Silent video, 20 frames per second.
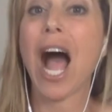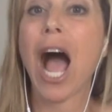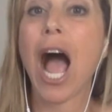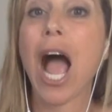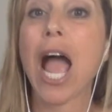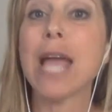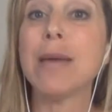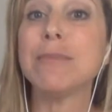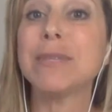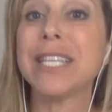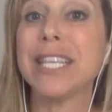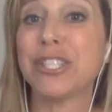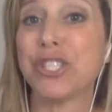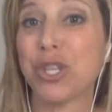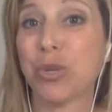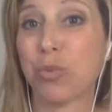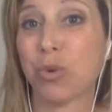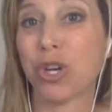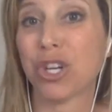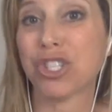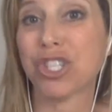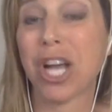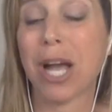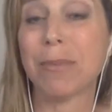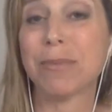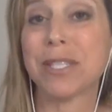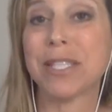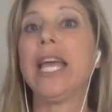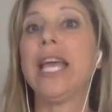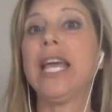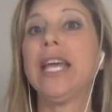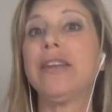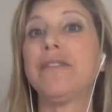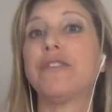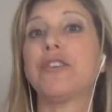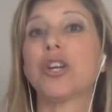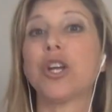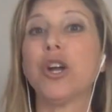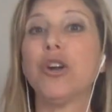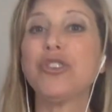I'm teaching workshops. And
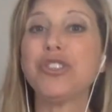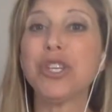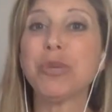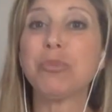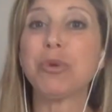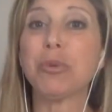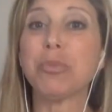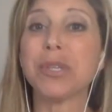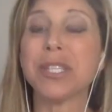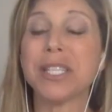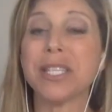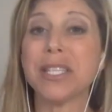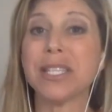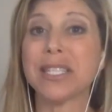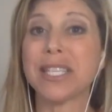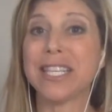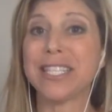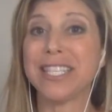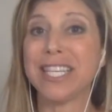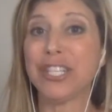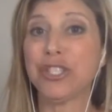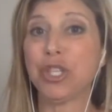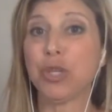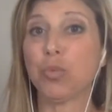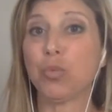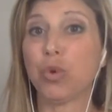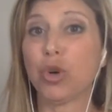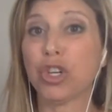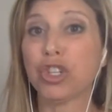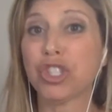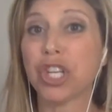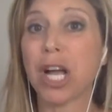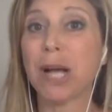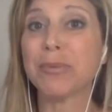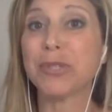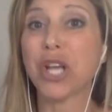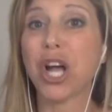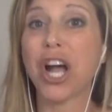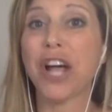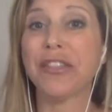for coaching purposes and teaching
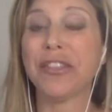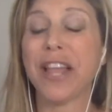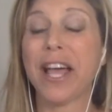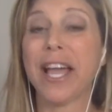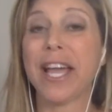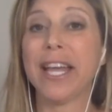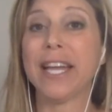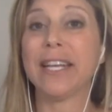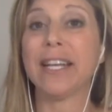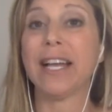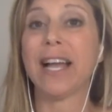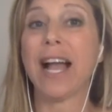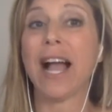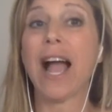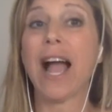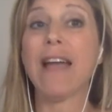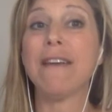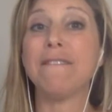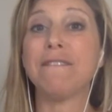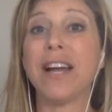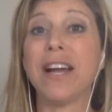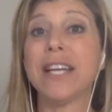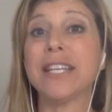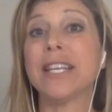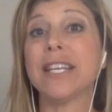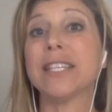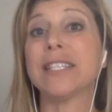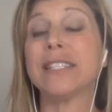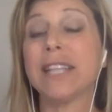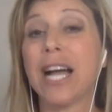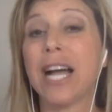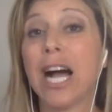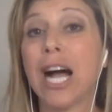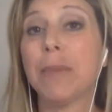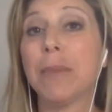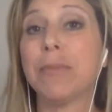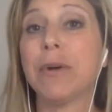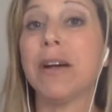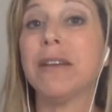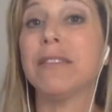workshops online, I find it
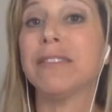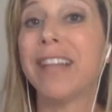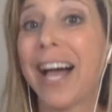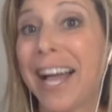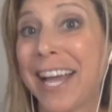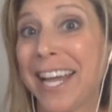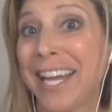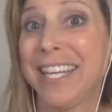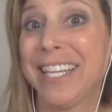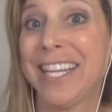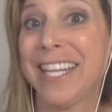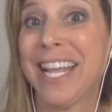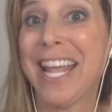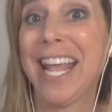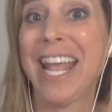top line.